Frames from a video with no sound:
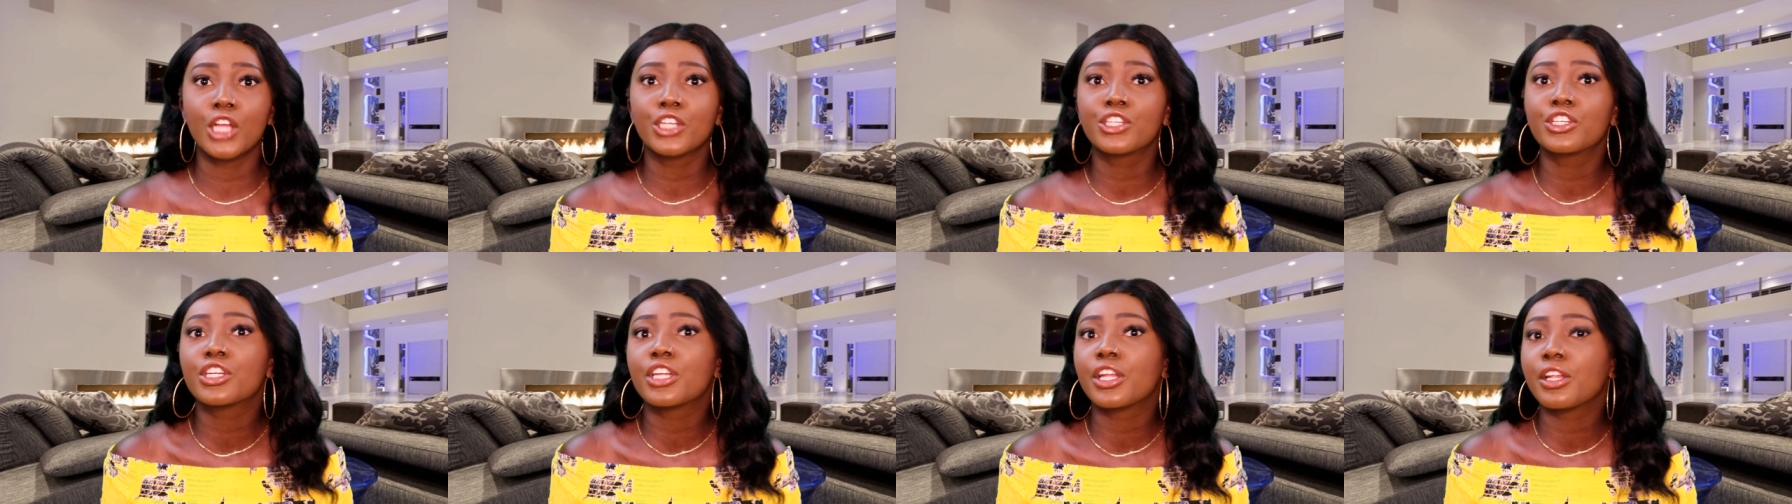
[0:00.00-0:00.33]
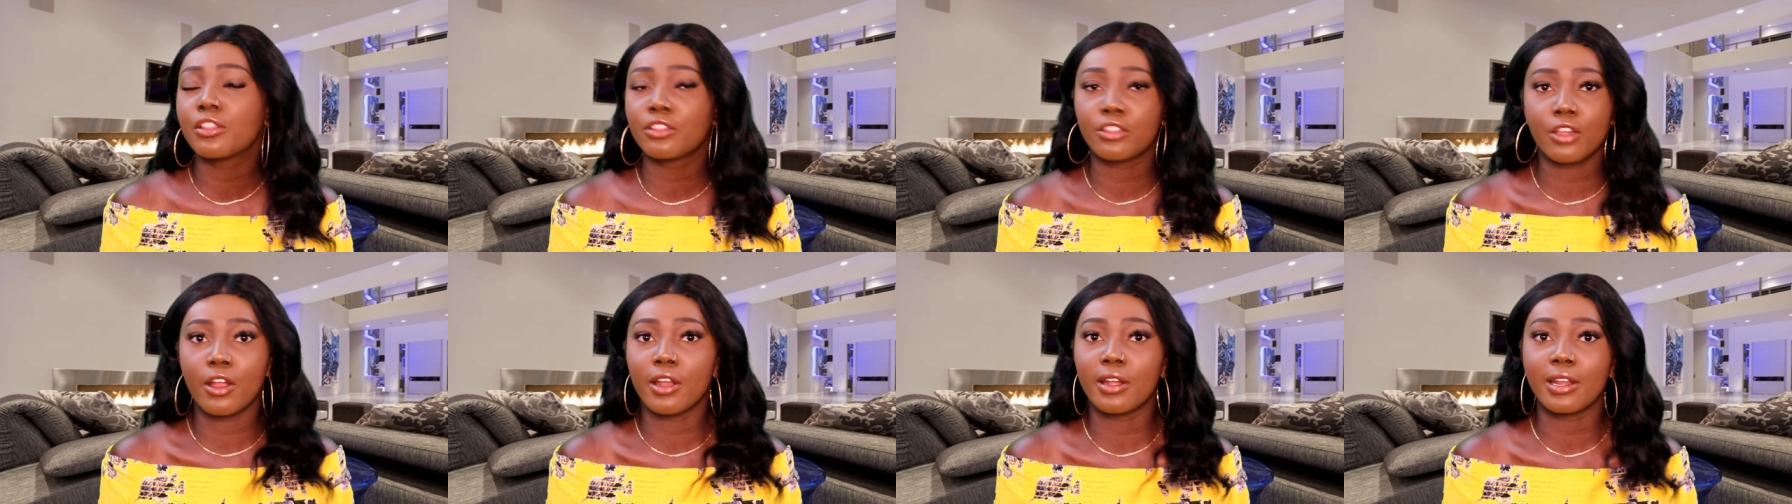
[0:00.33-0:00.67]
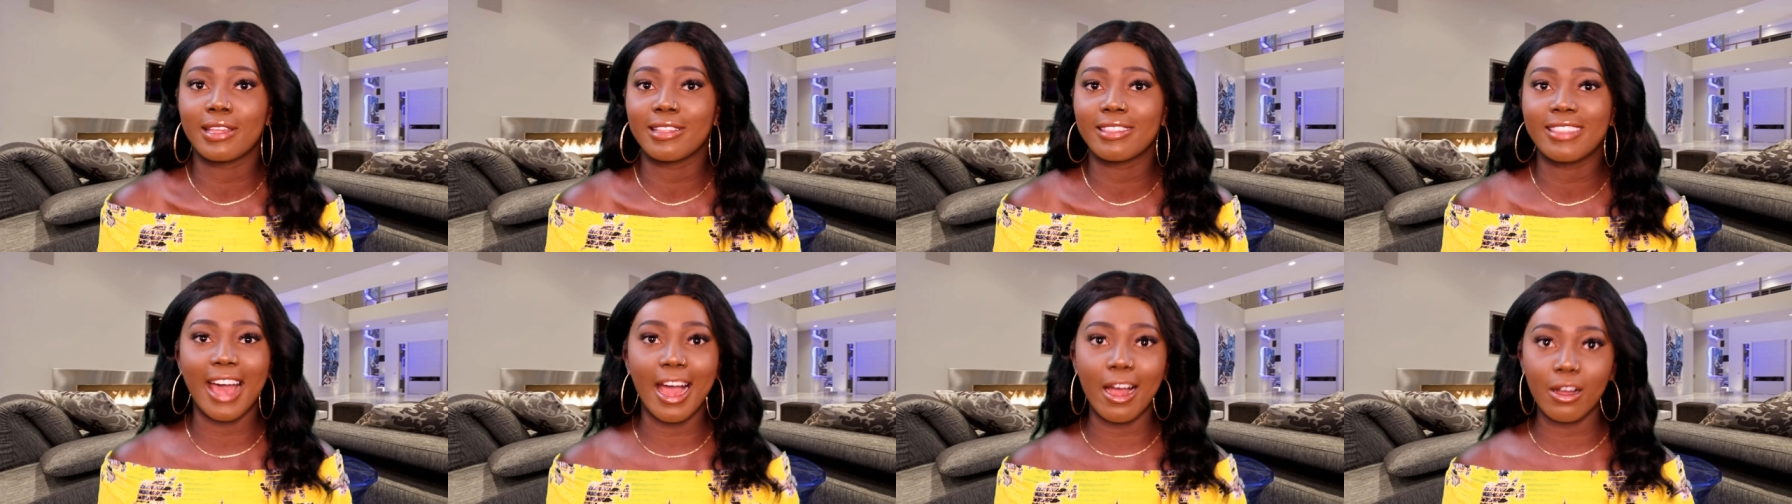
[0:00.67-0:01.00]
hundred
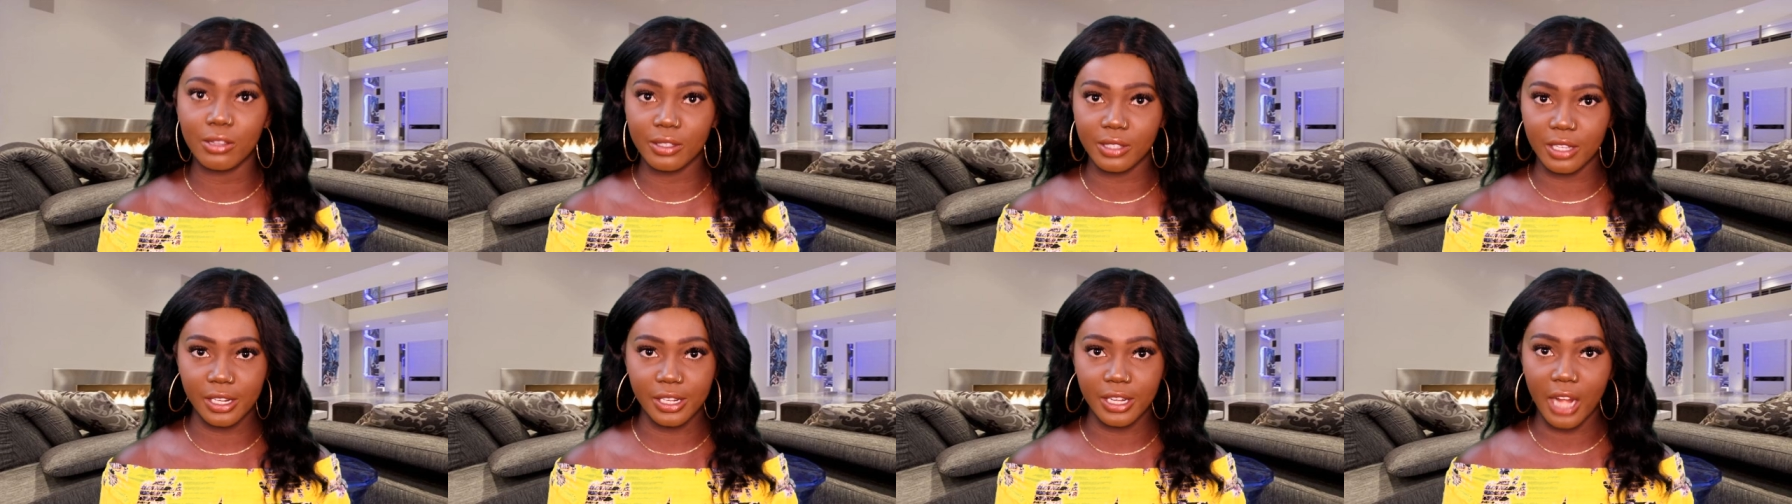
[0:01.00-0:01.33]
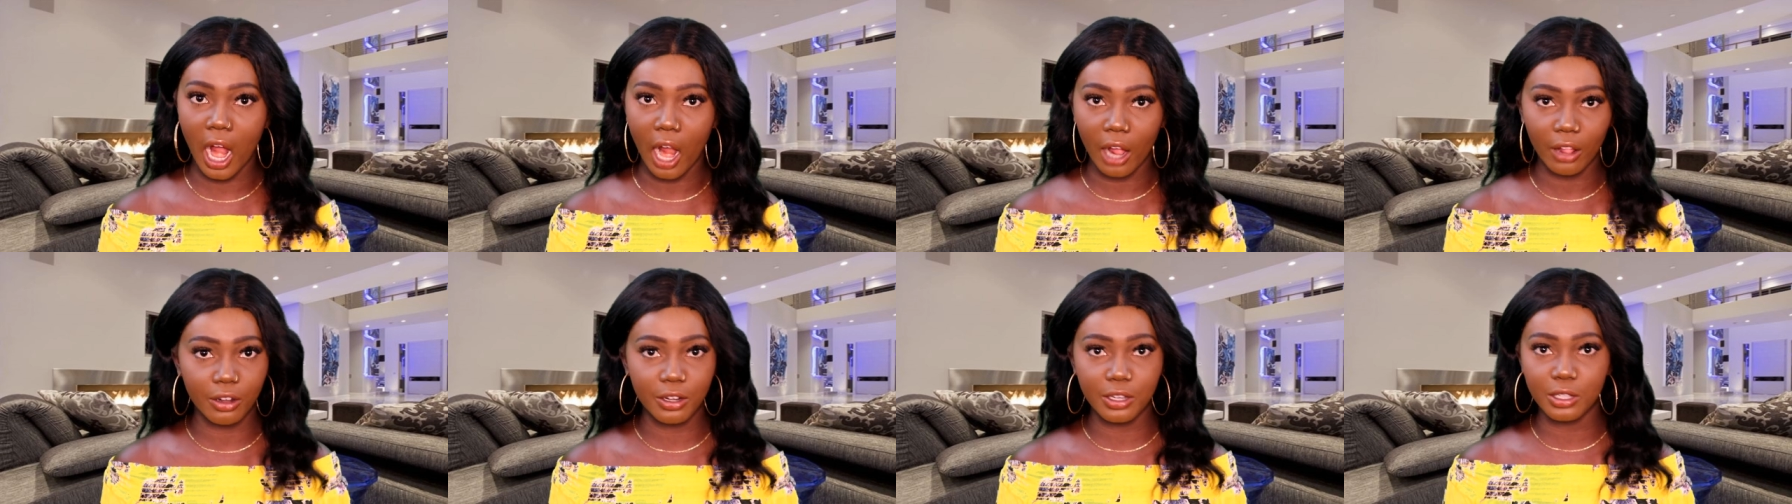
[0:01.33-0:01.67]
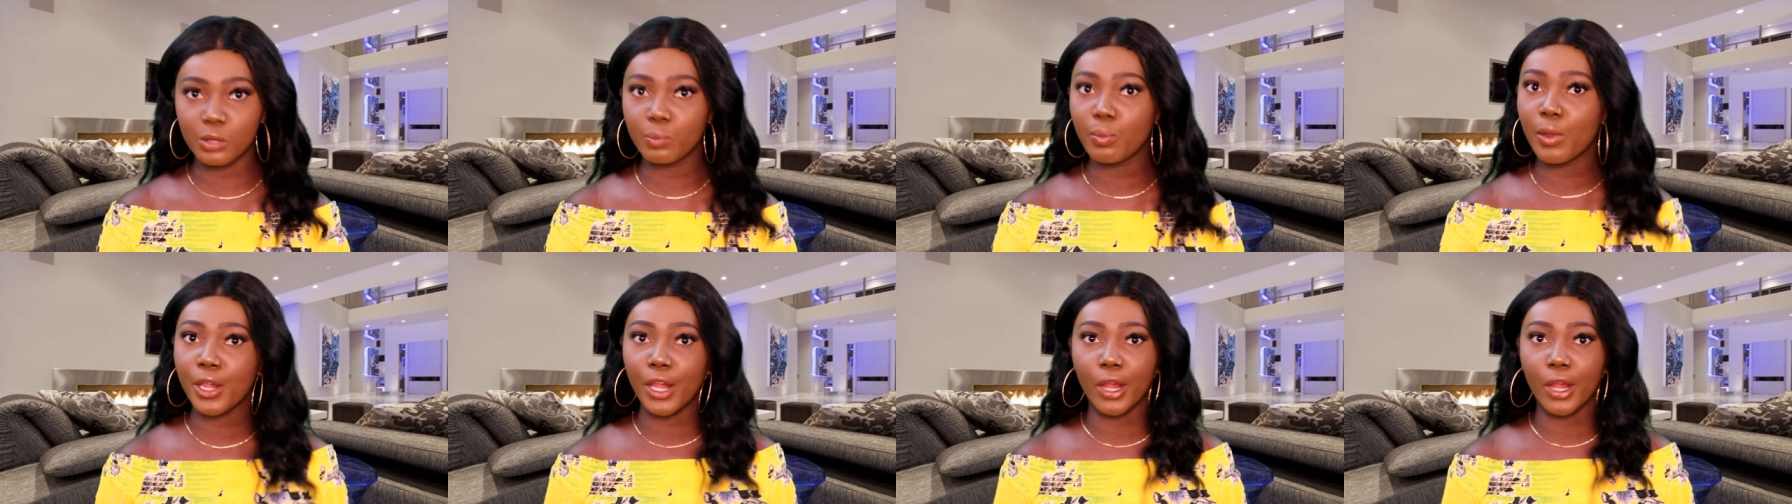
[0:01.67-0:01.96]
thirty thousand dollars,